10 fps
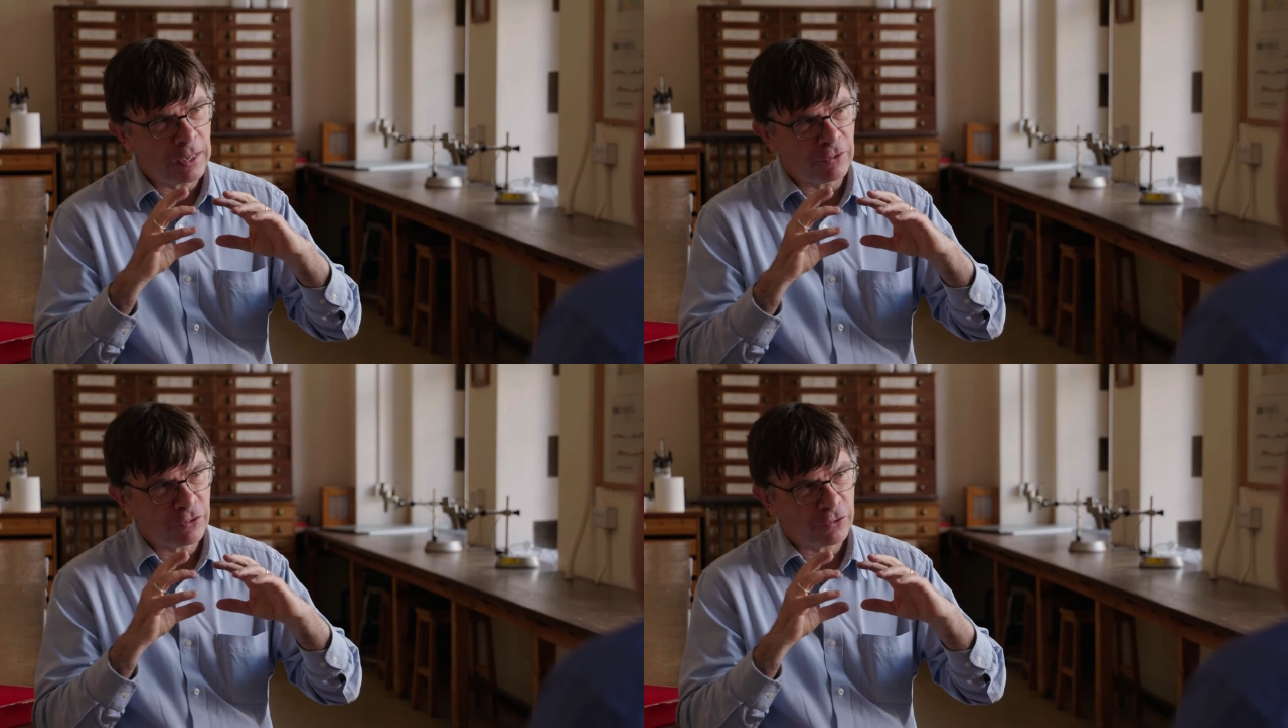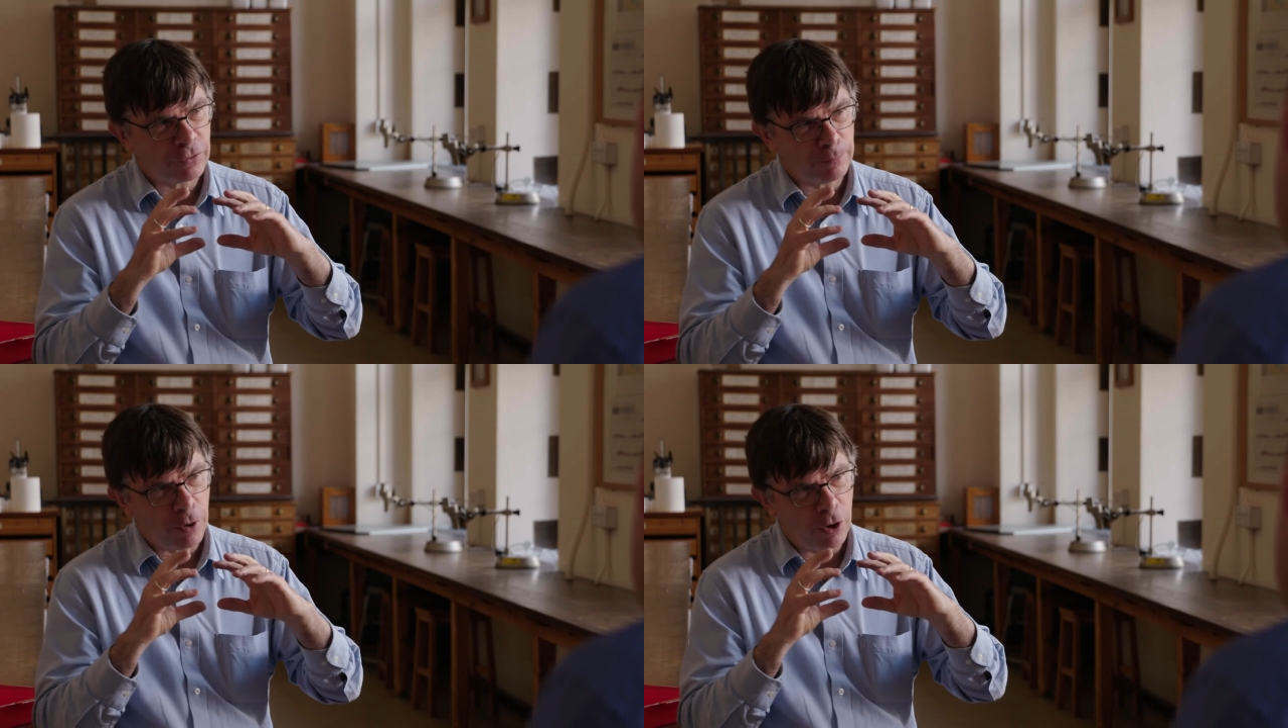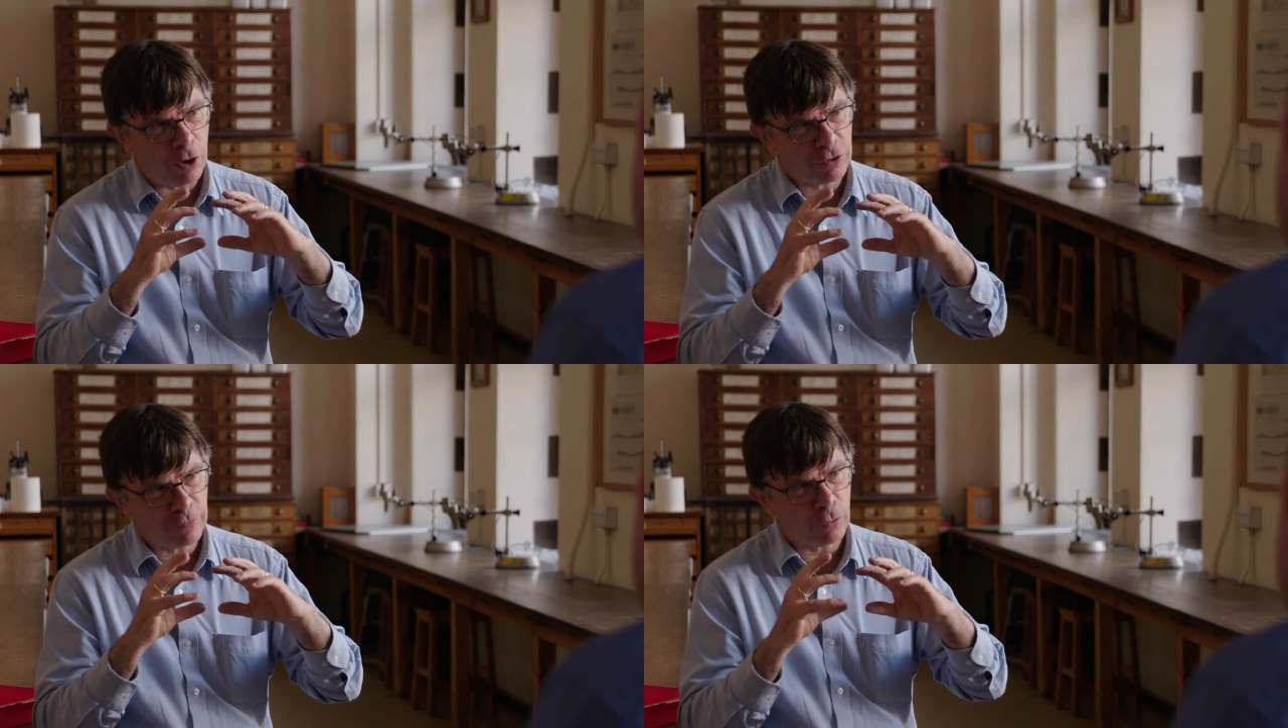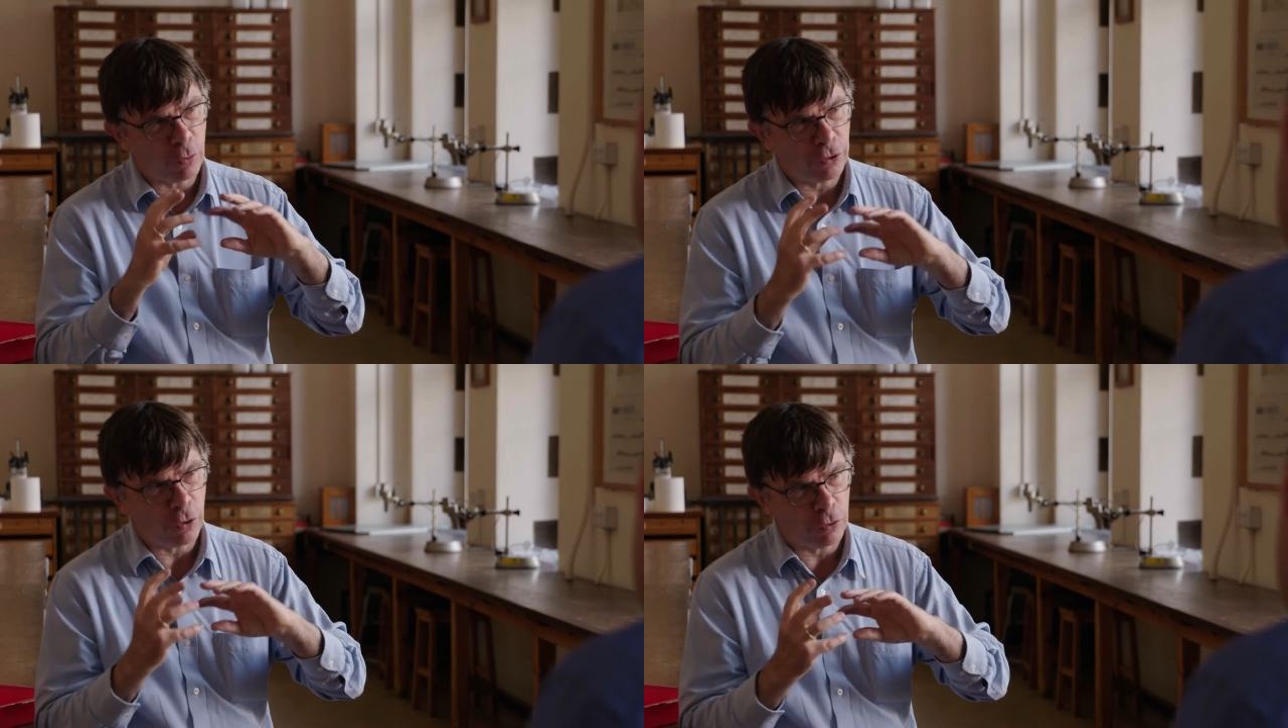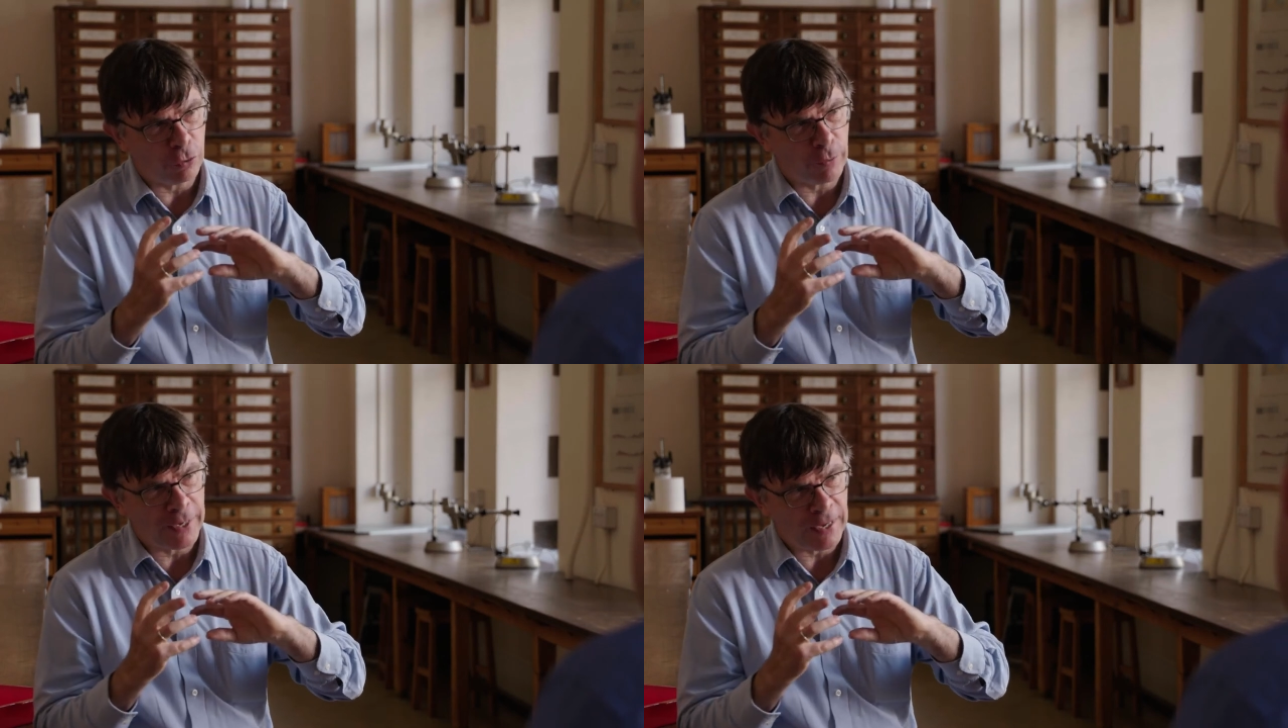is part of an
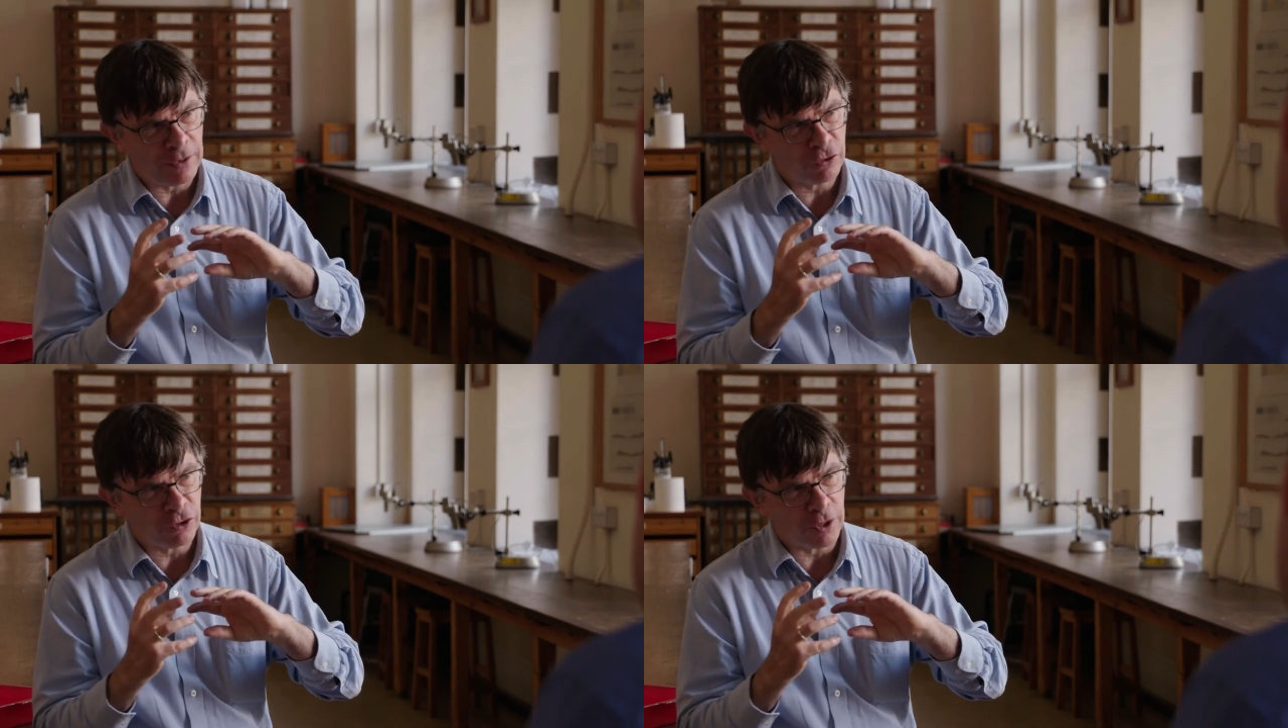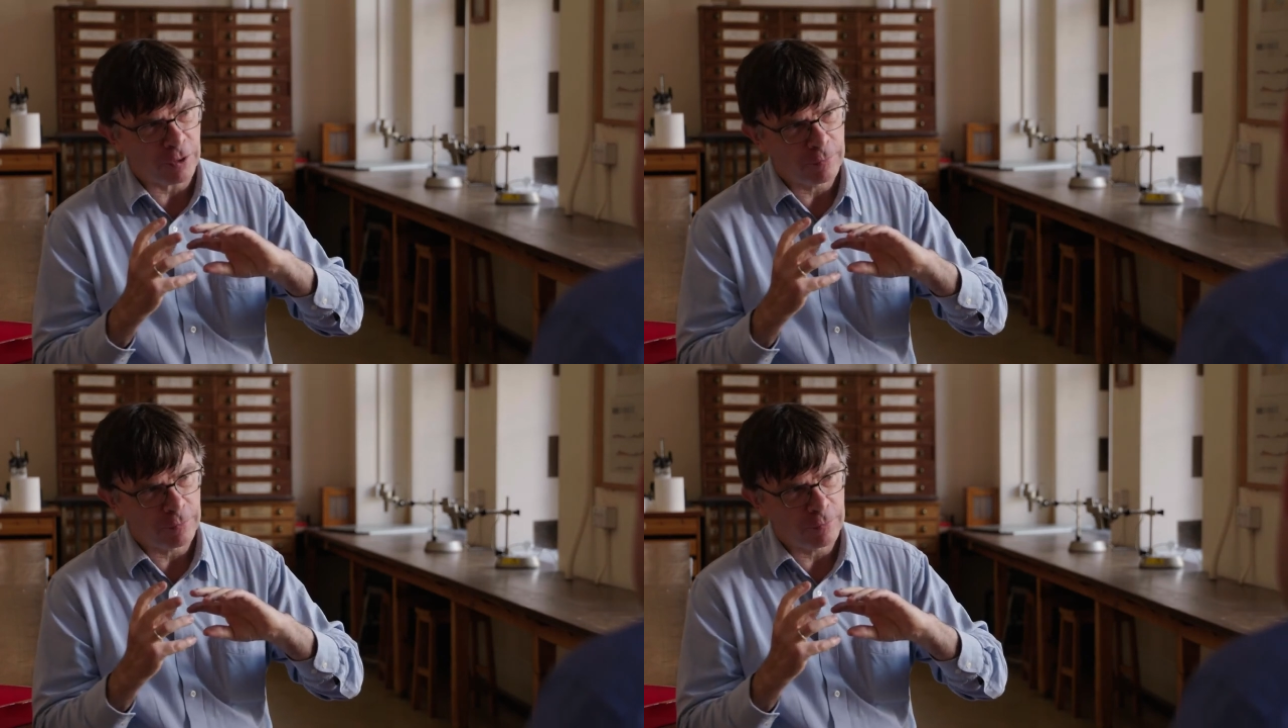orthogonal reality.